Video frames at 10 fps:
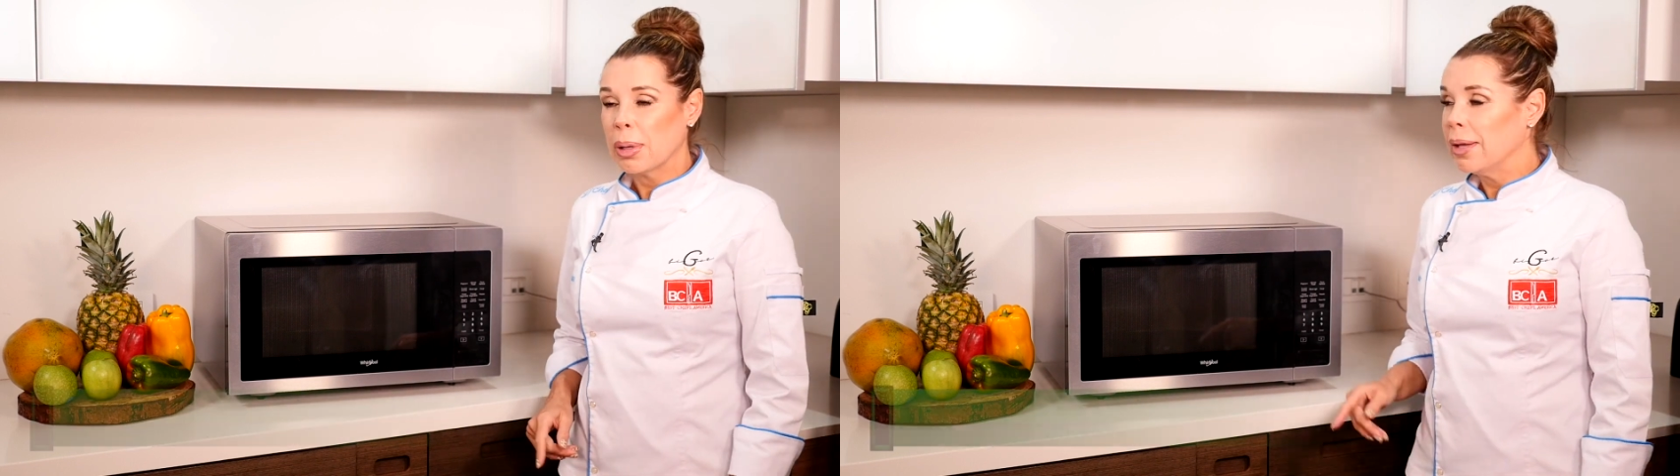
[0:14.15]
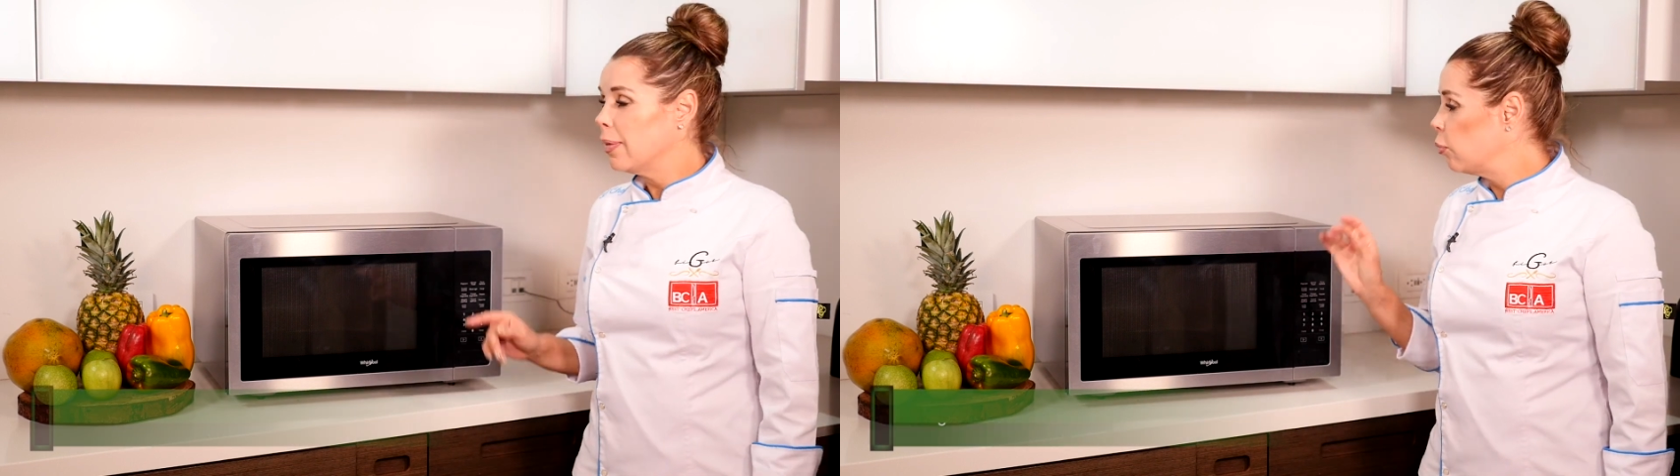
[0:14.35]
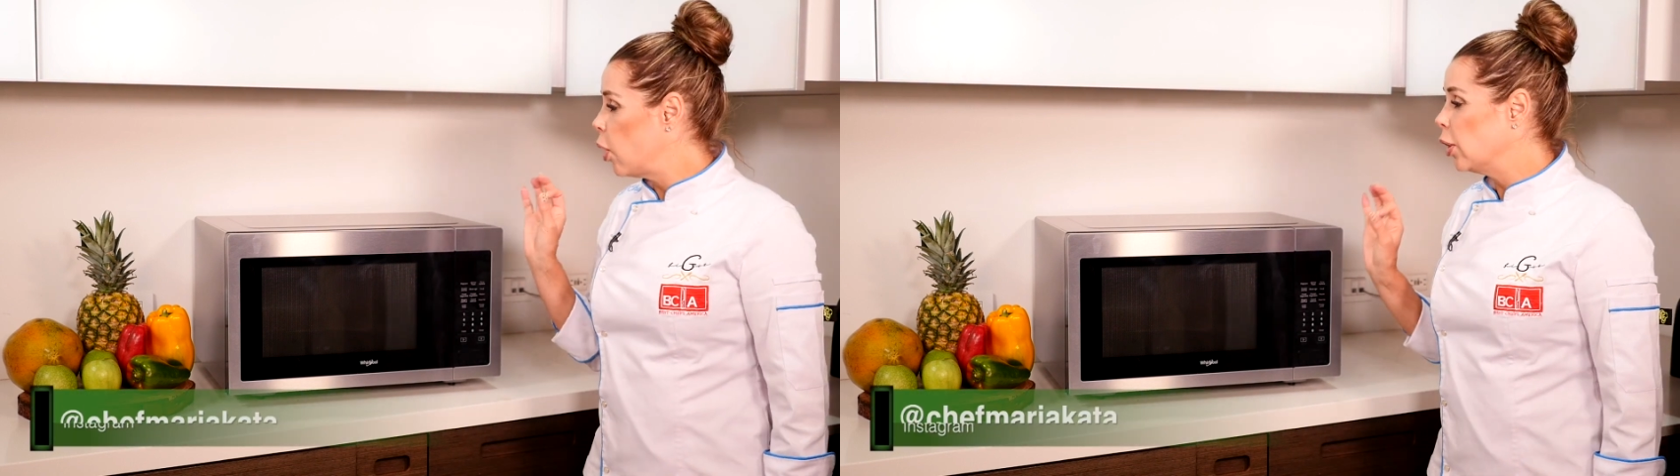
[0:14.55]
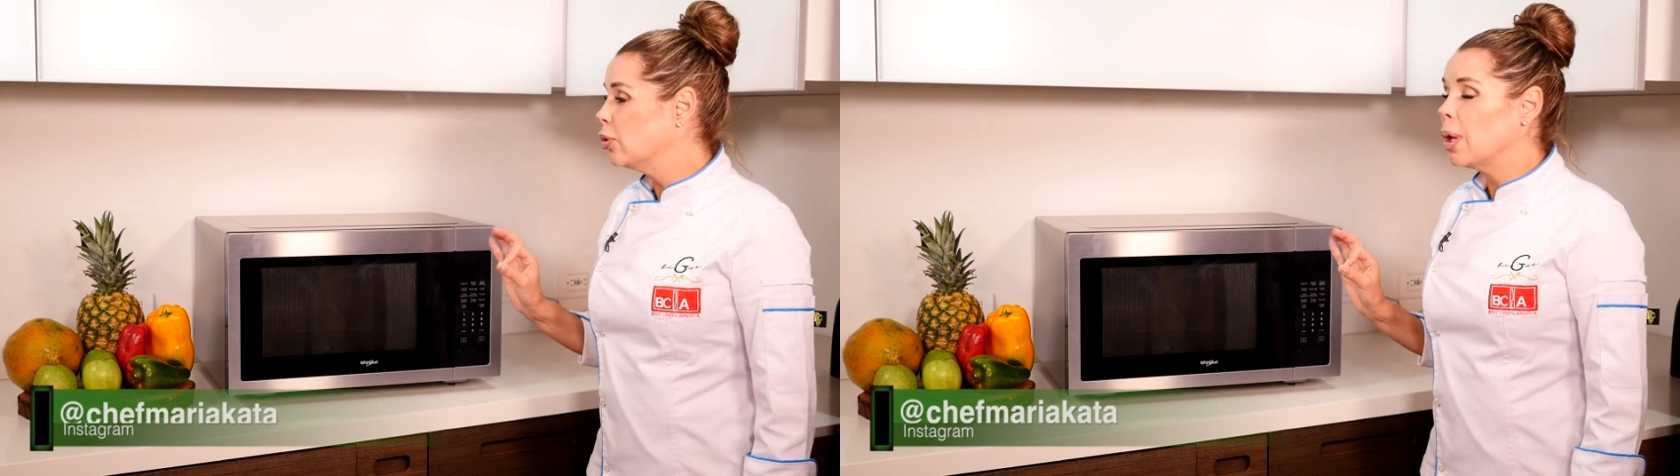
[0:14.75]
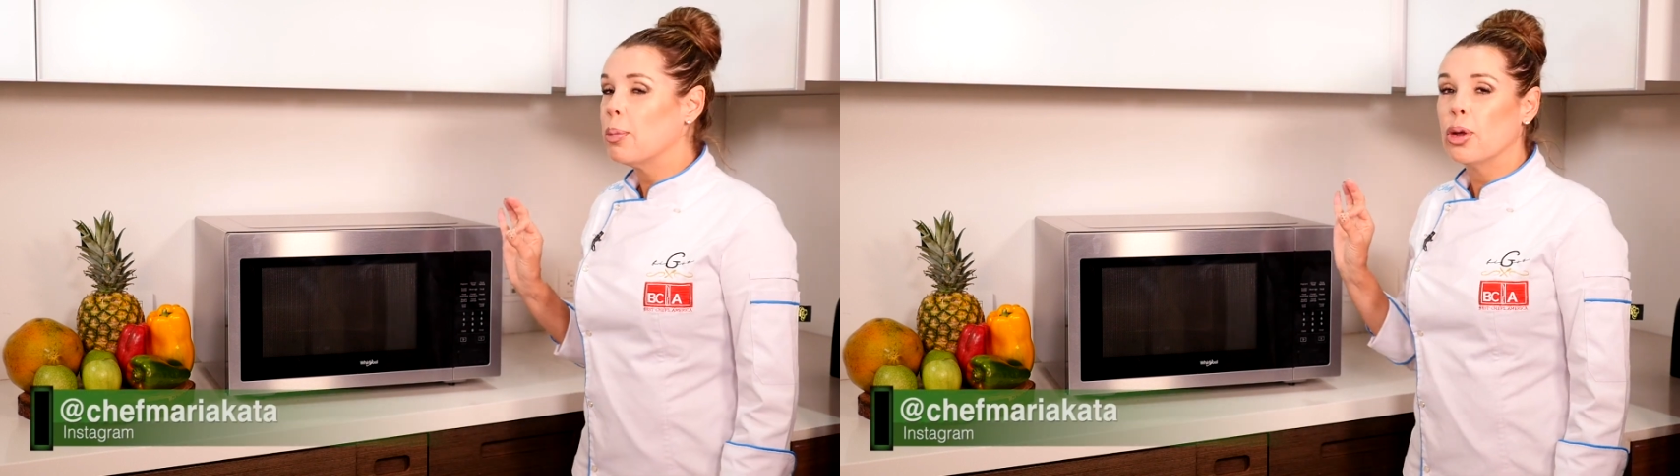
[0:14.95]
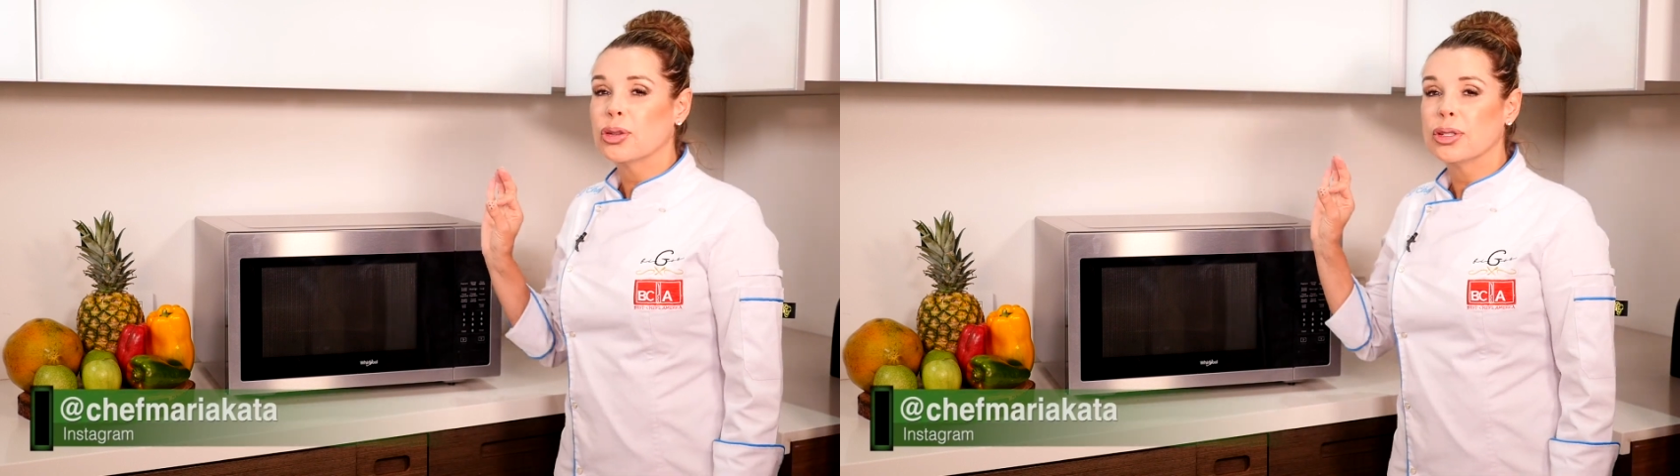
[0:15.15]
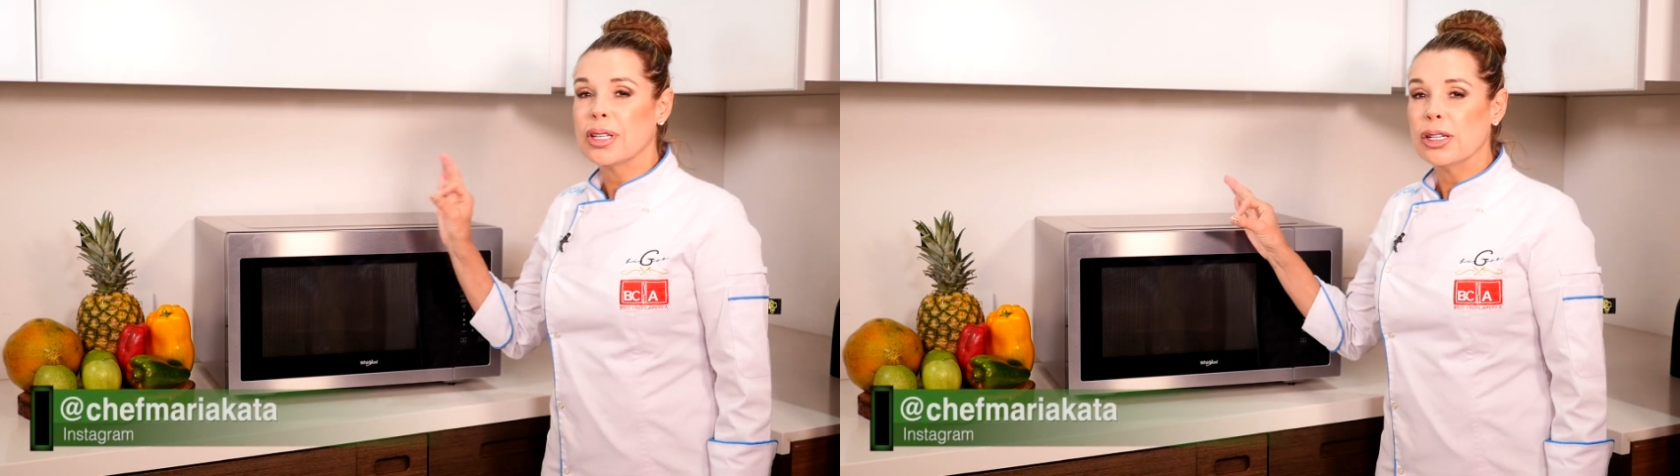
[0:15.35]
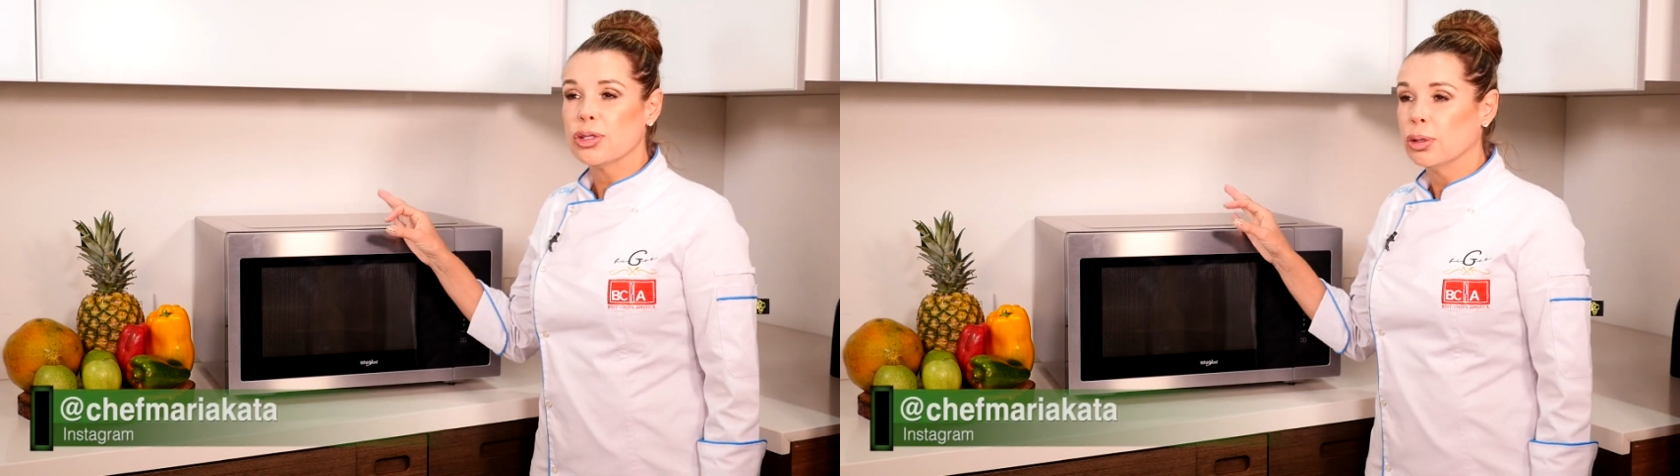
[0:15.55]
and one of the most
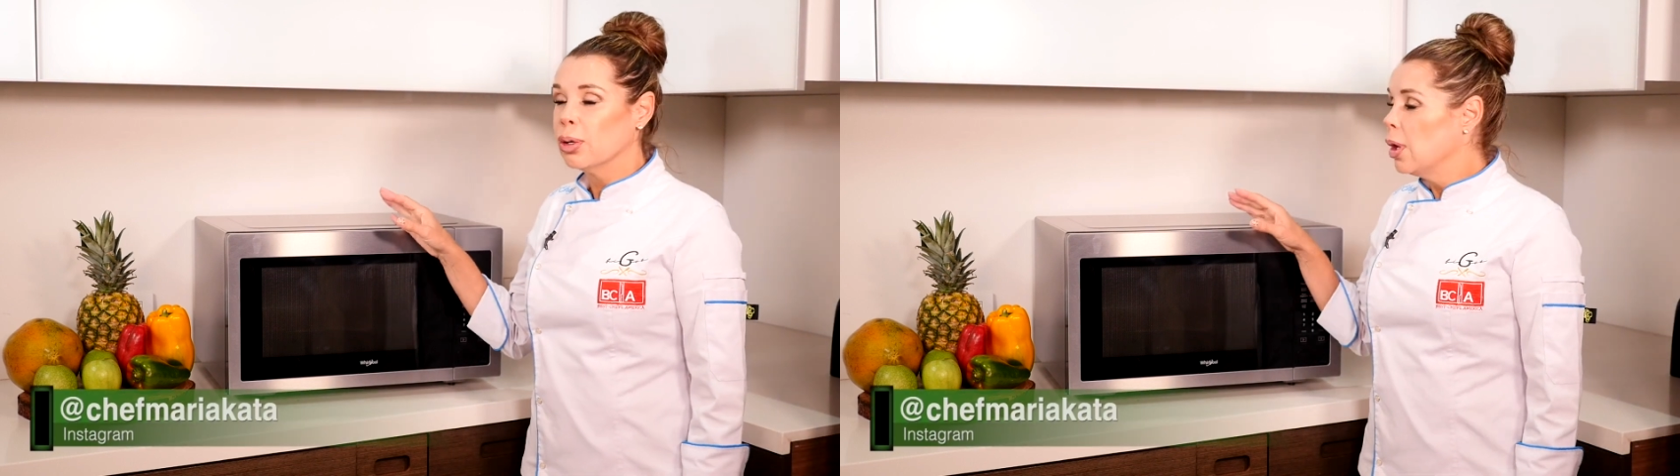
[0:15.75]
essential